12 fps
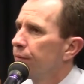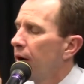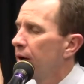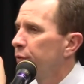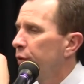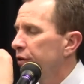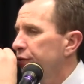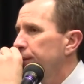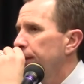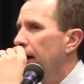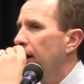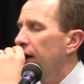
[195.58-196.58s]
5 weeks
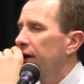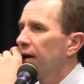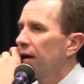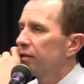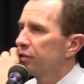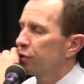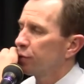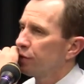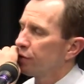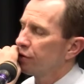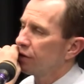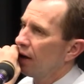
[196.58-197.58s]
from now, I guess, is what
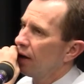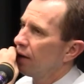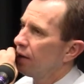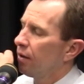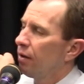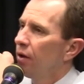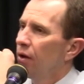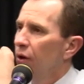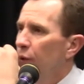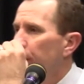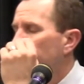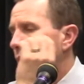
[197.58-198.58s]
they're
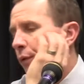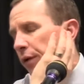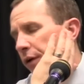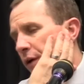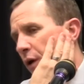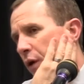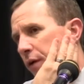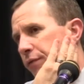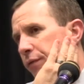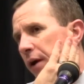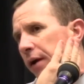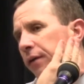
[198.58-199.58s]
saying. We don't really know on
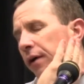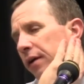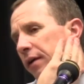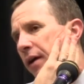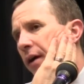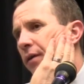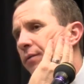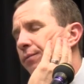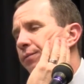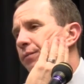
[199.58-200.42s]
Frank right now.